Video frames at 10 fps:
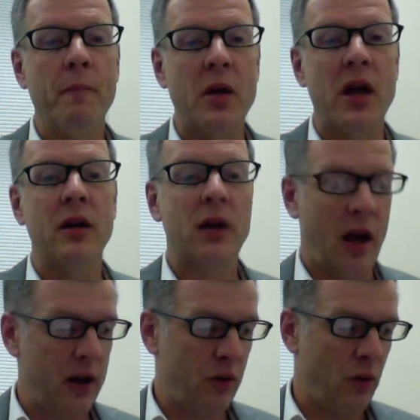main
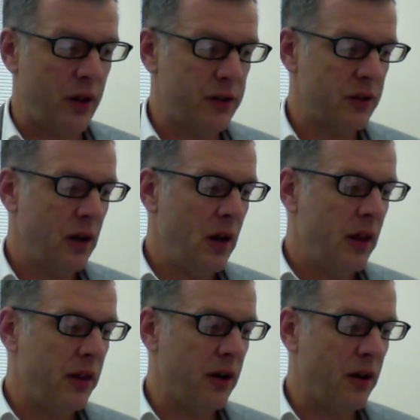categories.
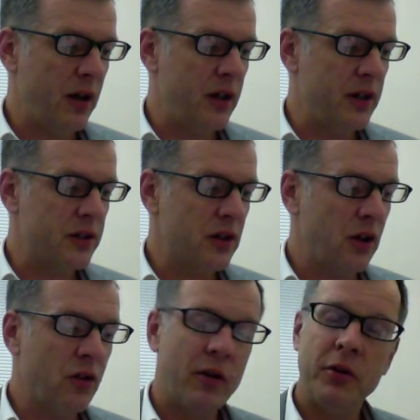There is
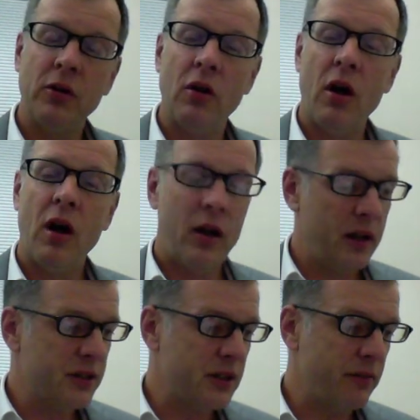criminal law
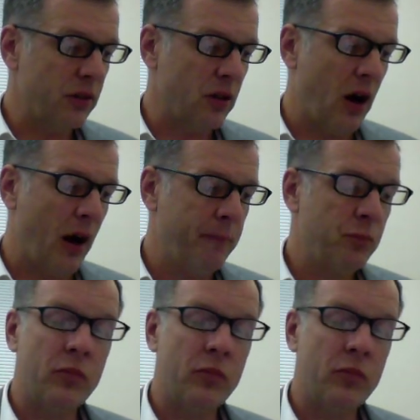and civil law.